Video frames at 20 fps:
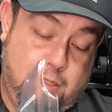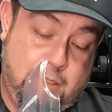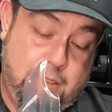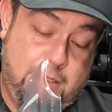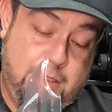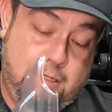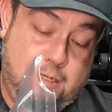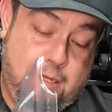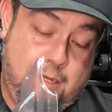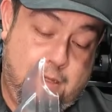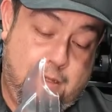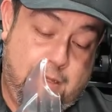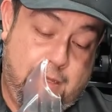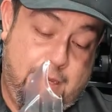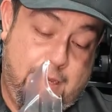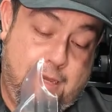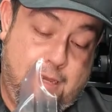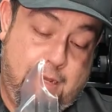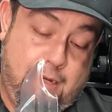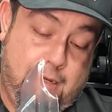the decal
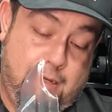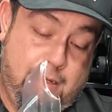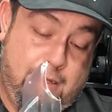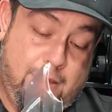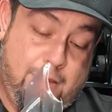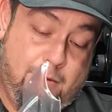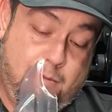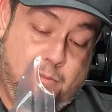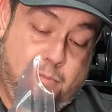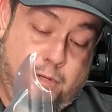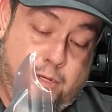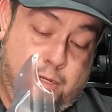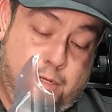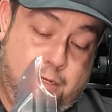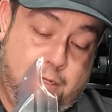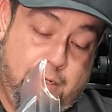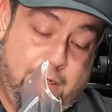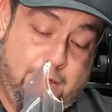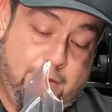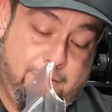and the
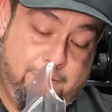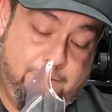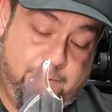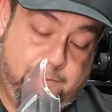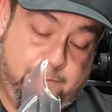body.